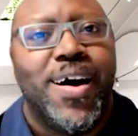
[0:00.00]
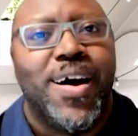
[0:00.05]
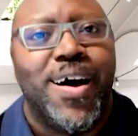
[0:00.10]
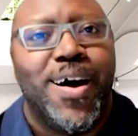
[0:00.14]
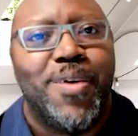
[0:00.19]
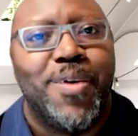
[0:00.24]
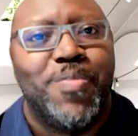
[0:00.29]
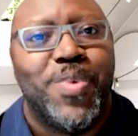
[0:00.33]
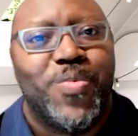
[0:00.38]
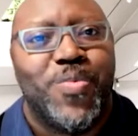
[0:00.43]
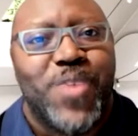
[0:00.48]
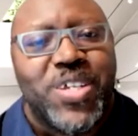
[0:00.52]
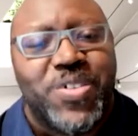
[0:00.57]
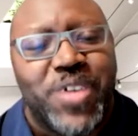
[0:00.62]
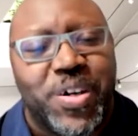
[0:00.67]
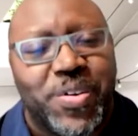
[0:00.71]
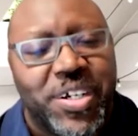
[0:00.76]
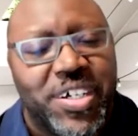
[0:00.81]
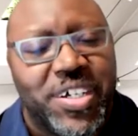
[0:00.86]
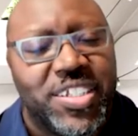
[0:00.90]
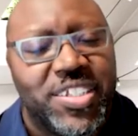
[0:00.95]
but Racial
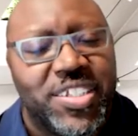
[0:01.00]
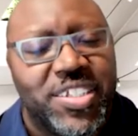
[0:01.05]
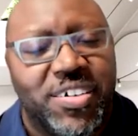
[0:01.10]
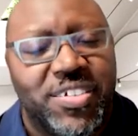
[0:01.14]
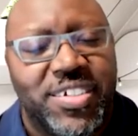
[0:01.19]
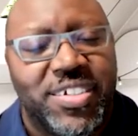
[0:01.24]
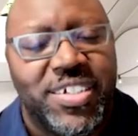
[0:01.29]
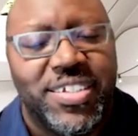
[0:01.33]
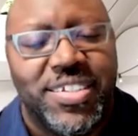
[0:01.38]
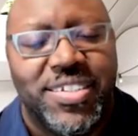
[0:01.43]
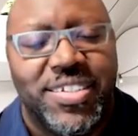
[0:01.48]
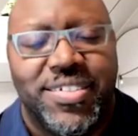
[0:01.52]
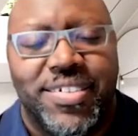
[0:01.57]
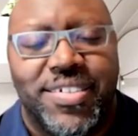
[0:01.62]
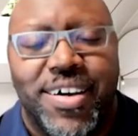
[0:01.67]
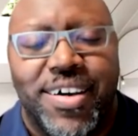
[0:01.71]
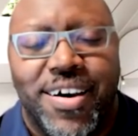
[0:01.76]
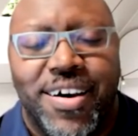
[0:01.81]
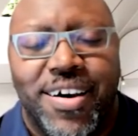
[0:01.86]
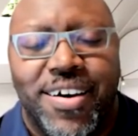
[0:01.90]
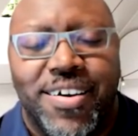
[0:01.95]
Equity Consultants
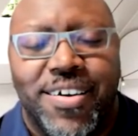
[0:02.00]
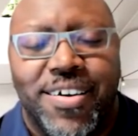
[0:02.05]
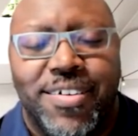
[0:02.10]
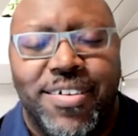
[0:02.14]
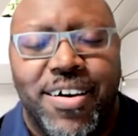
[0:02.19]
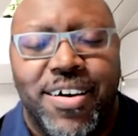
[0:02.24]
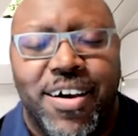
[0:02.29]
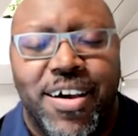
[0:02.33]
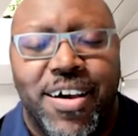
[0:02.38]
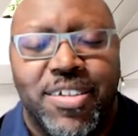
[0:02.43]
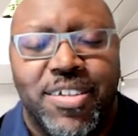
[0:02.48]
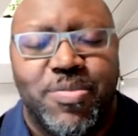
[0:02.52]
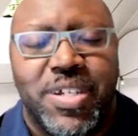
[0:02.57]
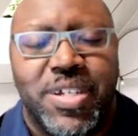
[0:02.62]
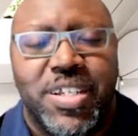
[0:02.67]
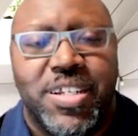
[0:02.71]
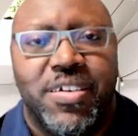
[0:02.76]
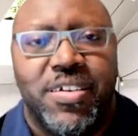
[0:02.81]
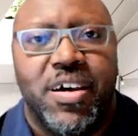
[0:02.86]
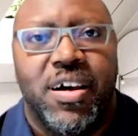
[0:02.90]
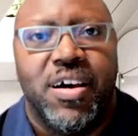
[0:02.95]
has
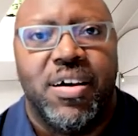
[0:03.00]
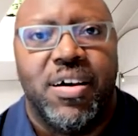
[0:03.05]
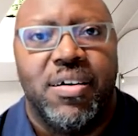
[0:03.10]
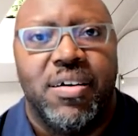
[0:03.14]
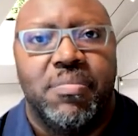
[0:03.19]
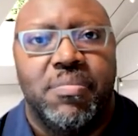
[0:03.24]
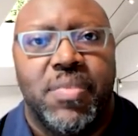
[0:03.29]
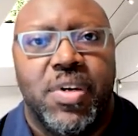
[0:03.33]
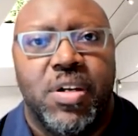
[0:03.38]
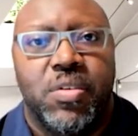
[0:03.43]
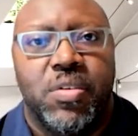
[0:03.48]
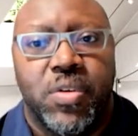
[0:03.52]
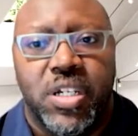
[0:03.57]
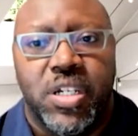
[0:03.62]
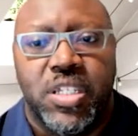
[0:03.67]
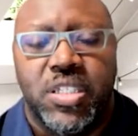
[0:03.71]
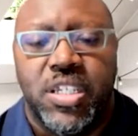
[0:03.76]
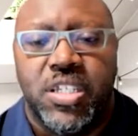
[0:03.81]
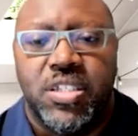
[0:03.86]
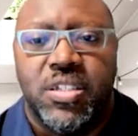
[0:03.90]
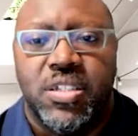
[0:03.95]
been an
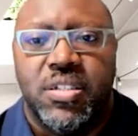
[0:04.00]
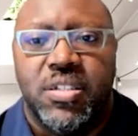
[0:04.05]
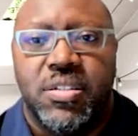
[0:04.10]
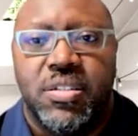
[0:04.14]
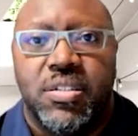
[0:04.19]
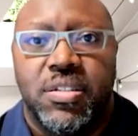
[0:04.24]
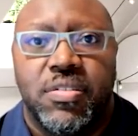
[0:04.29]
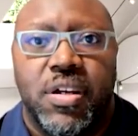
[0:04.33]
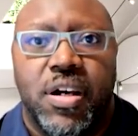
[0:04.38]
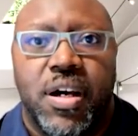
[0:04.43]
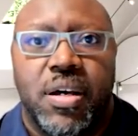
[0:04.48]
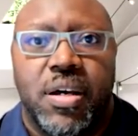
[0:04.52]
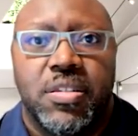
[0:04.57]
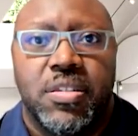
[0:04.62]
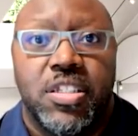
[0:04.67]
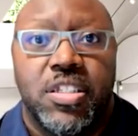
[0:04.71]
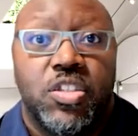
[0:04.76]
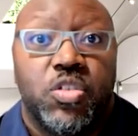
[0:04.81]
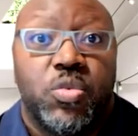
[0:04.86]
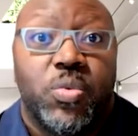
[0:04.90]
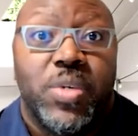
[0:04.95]
organization
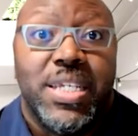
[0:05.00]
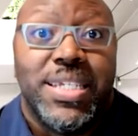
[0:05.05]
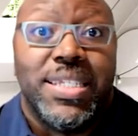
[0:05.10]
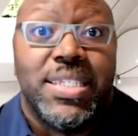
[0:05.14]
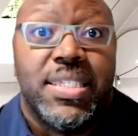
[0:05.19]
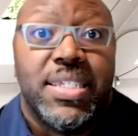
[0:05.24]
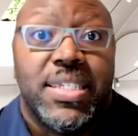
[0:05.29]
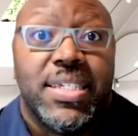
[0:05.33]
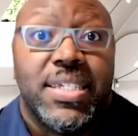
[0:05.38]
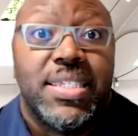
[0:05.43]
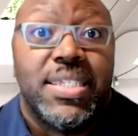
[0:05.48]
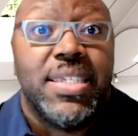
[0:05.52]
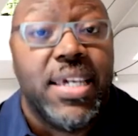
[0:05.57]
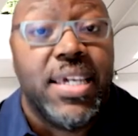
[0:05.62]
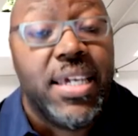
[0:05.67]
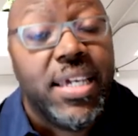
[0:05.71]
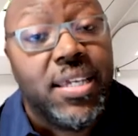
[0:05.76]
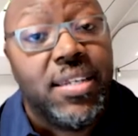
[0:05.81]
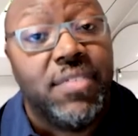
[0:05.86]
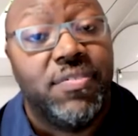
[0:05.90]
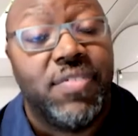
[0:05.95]
since
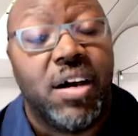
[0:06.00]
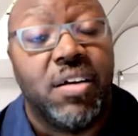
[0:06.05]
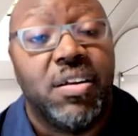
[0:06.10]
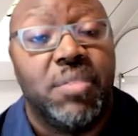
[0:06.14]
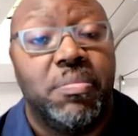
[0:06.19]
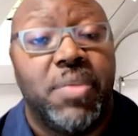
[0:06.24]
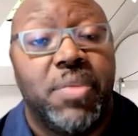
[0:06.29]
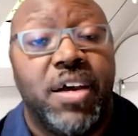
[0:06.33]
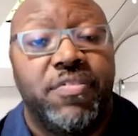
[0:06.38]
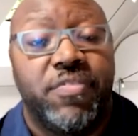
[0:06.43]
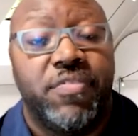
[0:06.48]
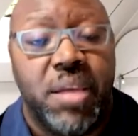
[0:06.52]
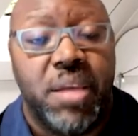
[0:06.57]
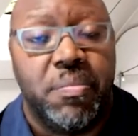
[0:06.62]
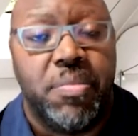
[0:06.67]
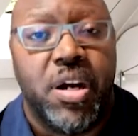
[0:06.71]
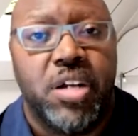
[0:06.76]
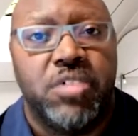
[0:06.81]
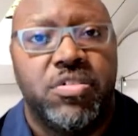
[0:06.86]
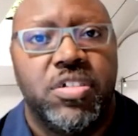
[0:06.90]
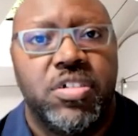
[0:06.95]
2016, founded by Fran
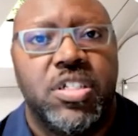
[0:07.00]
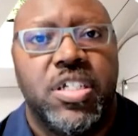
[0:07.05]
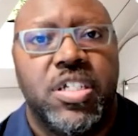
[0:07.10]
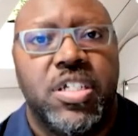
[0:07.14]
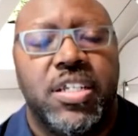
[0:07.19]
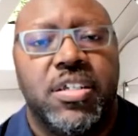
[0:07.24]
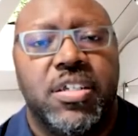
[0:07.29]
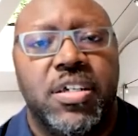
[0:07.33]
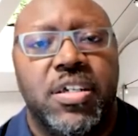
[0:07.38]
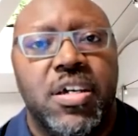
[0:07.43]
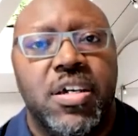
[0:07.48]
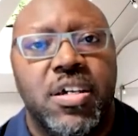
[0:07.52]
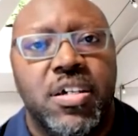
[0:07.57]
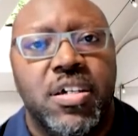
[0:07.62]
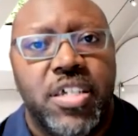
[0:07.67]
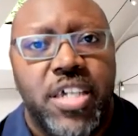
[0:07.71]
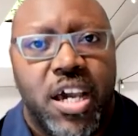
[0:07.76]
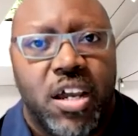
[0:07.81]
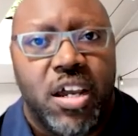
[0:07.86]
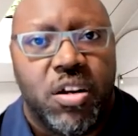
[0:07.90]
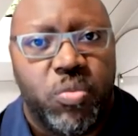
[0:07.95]
Partridge and
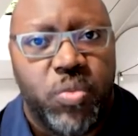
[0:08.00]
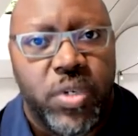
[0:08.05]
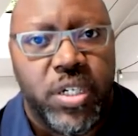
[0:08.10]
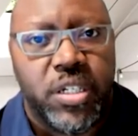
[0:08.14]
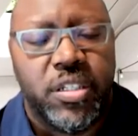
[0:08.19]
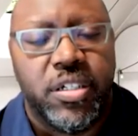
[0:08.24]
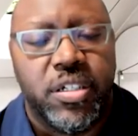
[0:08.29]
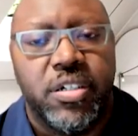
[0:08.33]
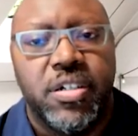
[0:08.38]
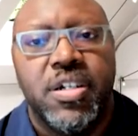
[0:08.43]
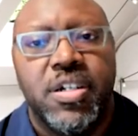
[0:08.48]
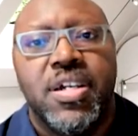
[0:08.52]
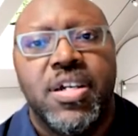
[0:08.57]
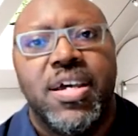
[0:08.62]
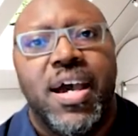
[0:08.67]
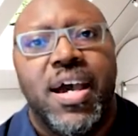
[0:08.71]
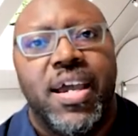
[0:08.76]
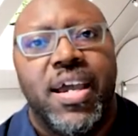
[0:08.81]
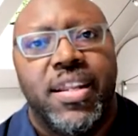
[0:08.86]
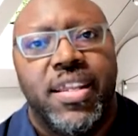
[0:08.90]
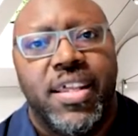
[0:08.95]
Kiana Wheeler.
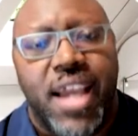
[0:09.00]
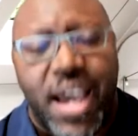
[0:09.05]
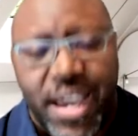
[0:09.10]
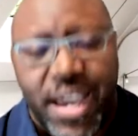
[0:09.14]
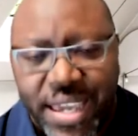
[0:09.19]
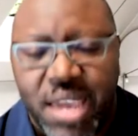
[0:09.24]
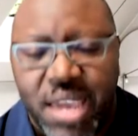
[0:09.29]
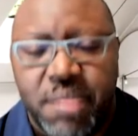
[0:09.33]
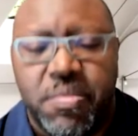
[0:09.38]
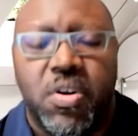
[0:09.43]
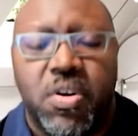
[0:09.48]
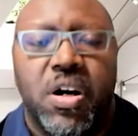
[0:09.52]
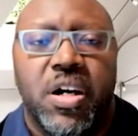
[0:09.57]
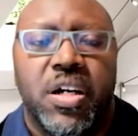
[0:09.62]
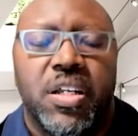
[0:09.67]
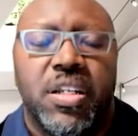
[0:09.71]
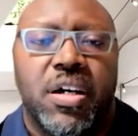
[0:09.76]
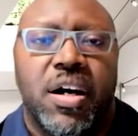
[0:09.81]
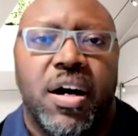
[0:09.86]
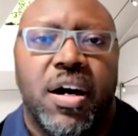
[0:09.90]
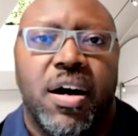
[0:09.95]
And then I came
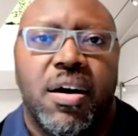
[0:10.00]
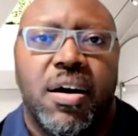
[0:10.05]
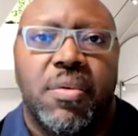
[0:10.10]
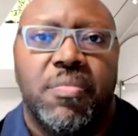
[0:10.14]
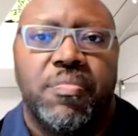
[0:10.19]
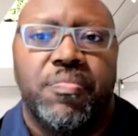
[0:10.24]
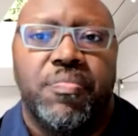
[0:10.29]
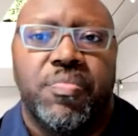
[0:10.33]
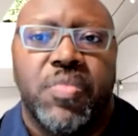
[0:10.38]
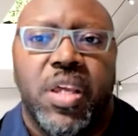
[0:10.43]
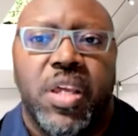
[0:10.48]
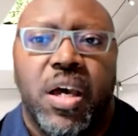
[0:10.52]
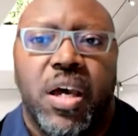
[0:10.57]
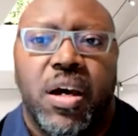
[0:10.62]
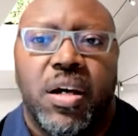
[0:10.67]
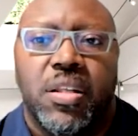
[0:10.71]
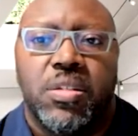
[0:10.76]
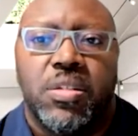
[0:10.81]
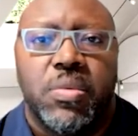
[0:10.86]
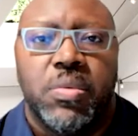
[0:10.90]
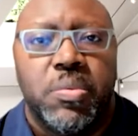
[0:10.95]
on
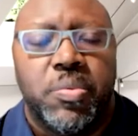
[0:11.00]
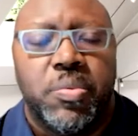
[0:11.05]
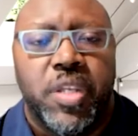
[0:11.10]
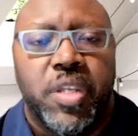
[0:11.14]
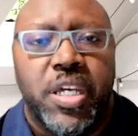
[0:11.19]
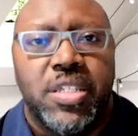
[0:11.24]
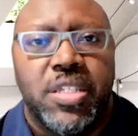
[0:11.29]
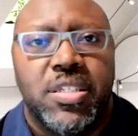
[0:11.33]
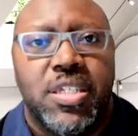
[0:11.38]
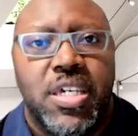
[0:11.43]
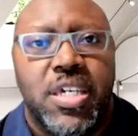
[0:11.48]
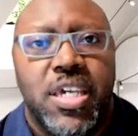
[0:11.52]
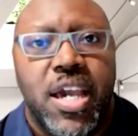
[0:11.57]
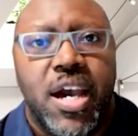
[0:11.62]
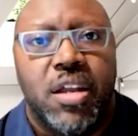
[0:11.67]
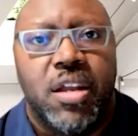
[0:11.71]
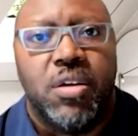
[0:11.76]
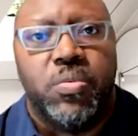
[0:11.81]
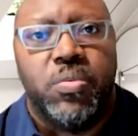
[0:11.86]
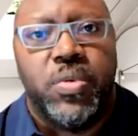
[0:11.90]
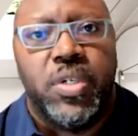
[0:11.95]
to replace
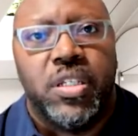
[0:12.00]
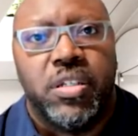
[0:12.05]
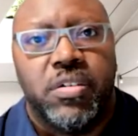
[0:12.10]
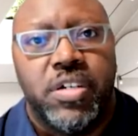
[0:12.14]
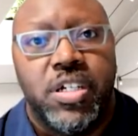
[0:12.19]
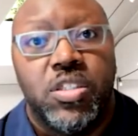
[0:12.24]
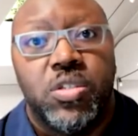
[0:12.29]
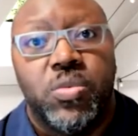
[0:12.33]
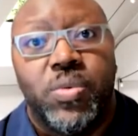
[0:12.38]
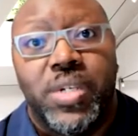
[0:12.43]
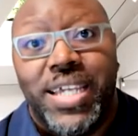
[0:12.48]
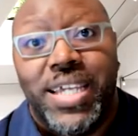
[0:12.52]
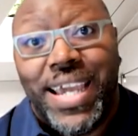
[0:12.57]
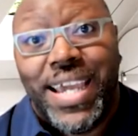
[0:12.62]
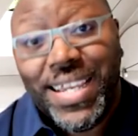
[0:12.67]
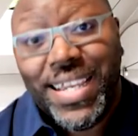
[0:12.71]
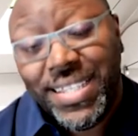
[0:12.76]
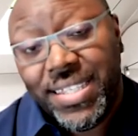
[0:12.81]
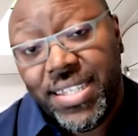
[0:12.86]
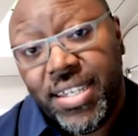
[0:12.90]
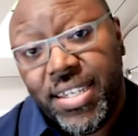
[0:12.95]
Kiana Wheeler in
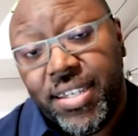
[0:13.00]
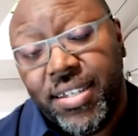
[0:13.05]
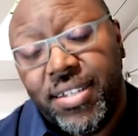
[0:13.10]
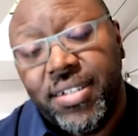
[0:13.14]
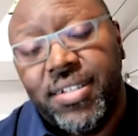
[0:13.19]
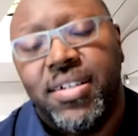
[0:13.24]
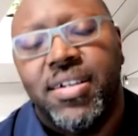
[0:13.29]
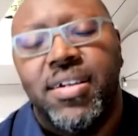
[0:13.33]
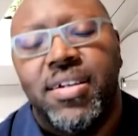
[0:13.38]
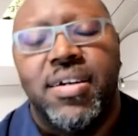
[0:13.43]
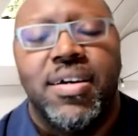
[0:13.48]
2018.